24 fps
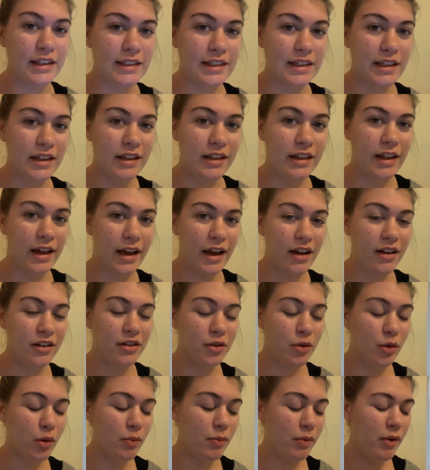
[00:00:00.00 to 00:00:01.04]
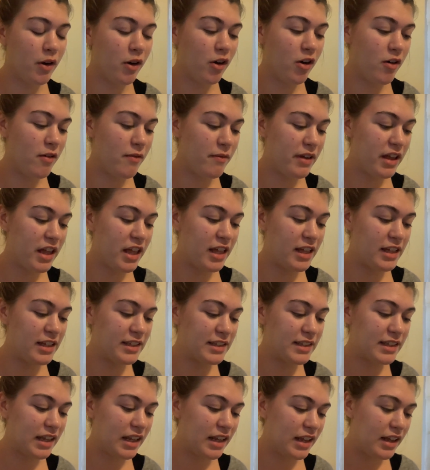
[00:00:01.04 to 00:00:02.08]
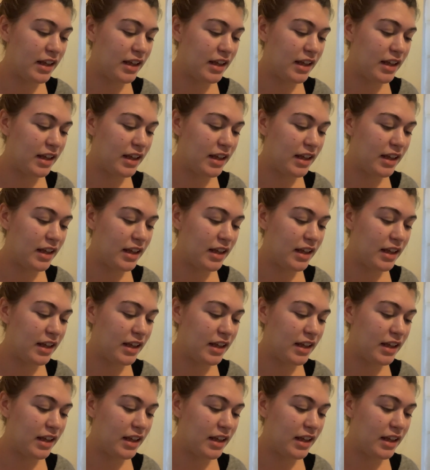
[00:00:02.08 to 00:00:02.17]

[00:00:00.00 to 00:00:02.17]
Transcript: so then the actual poem is,